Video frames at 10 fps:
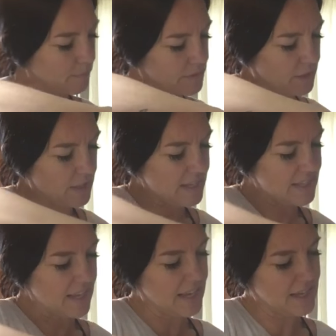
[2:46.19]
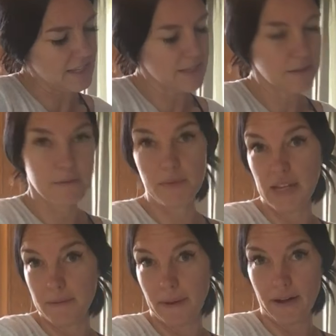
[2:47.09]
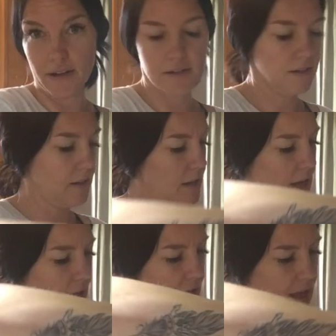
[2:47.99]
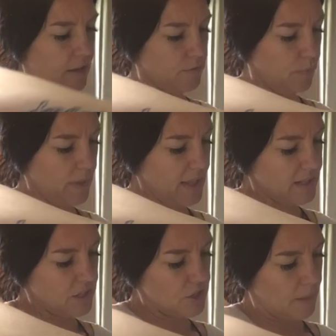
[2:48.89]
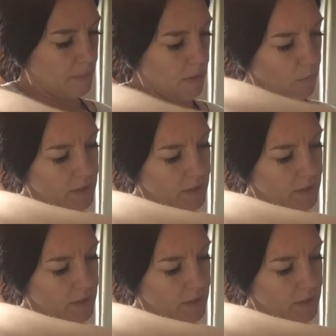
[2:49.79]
So this is peanut butter, and we like to shop at